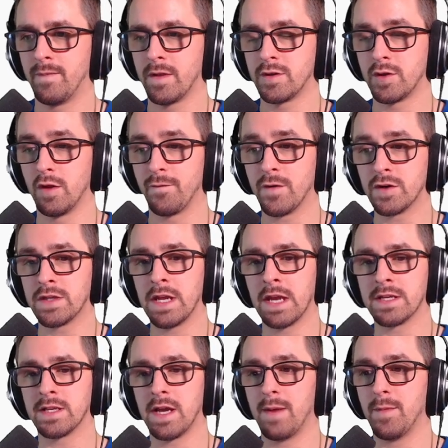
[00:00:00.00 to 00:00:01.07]
So the first thing
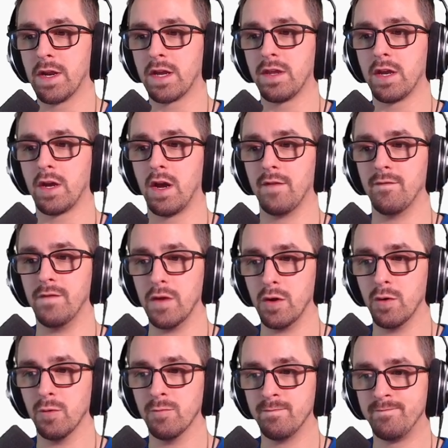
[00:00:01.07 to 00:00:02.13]
is I'm going to click on
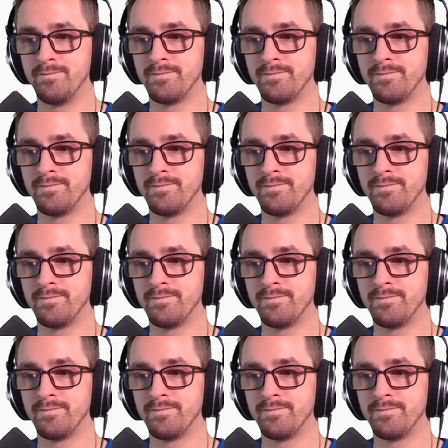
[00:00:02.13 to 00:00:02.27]
view.